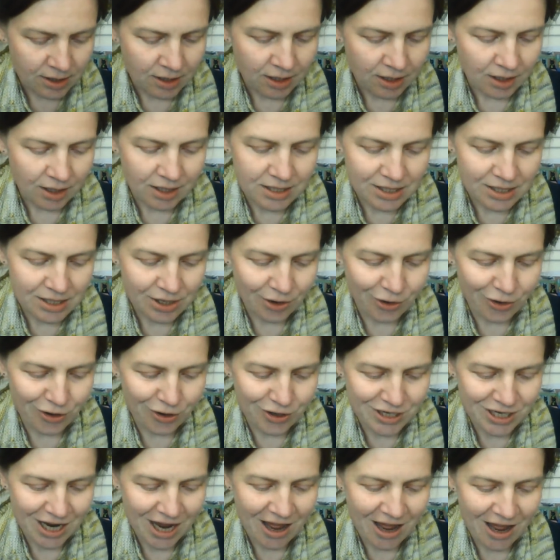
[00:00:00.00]
is going to
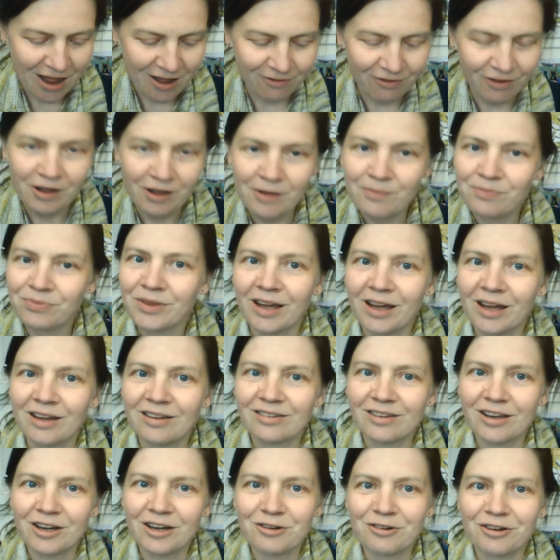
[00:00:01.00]
have a
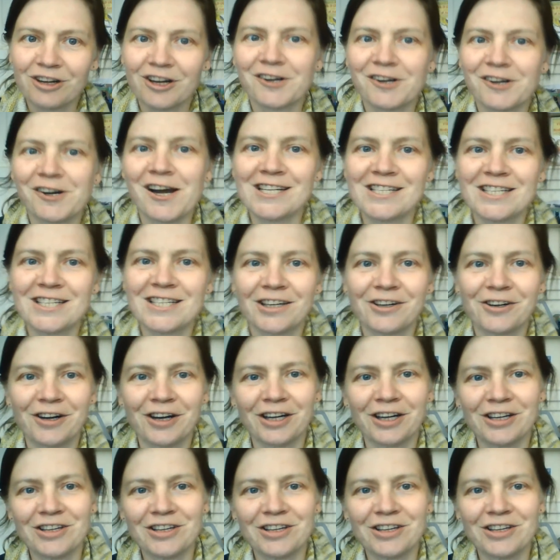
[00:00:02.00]
secret criteria,